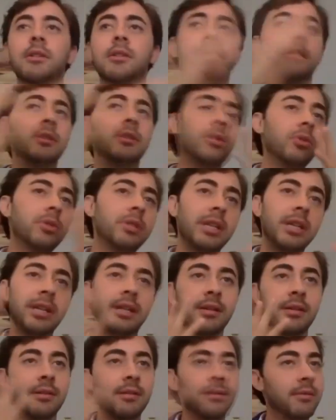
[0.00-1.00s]

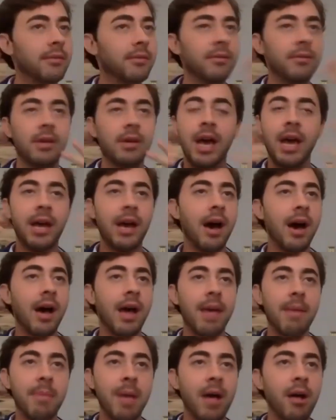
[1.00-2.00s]
using A
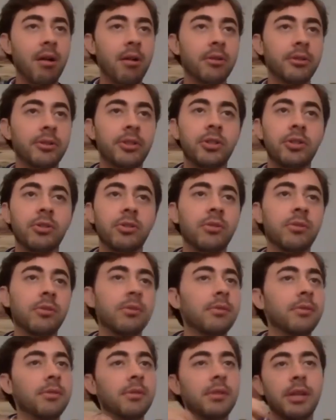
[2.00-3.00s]
I, M L
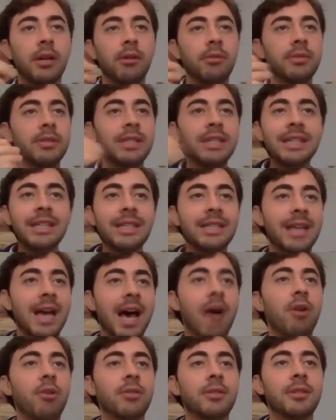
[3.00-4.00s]
to, you know, tease
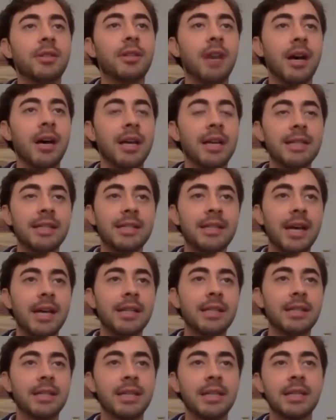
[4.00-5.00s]
out uh,
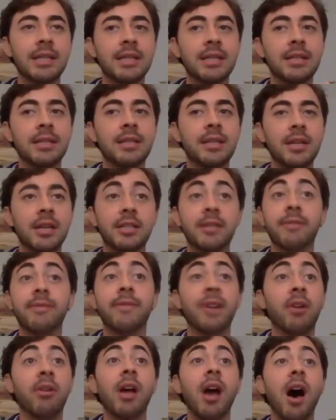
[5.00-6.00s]
insights is, is a
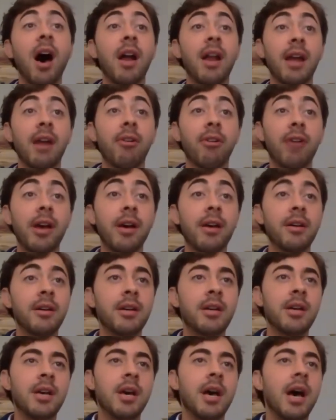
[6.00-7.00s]
very hot area.
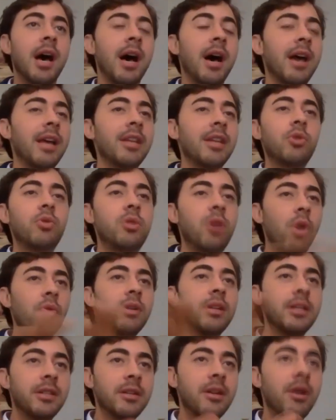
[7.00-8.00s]
Uh, and you don't
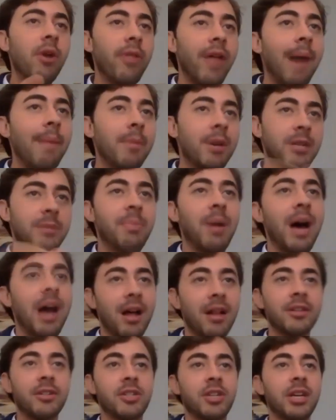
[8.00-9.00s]
need to know that much
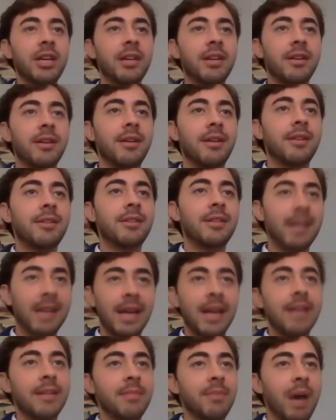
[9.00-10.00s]
biology to
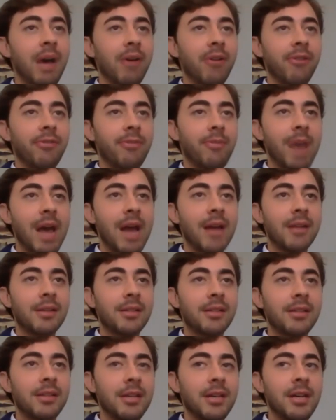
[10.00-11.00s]
get into
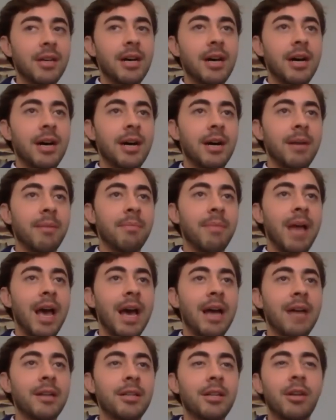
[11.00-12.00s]
bioinformatics. Um,
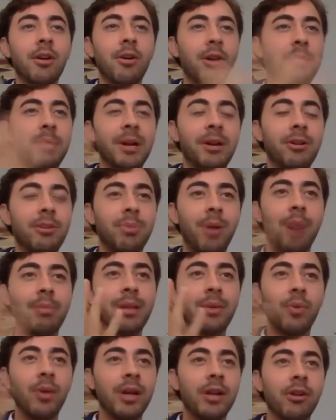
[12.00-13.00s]
and, you know, compared to
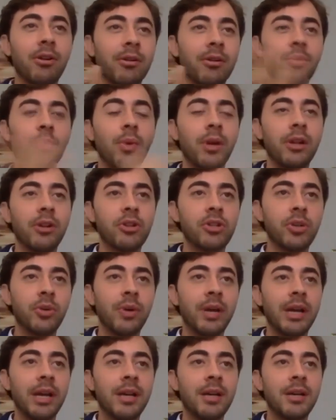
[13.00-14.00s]
probably what you're, what you're
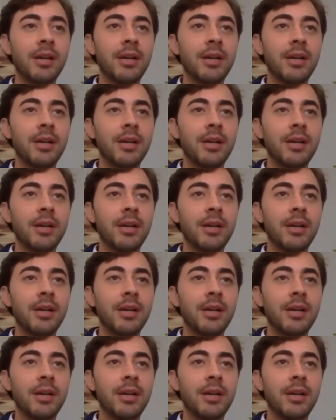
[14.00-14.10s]
doing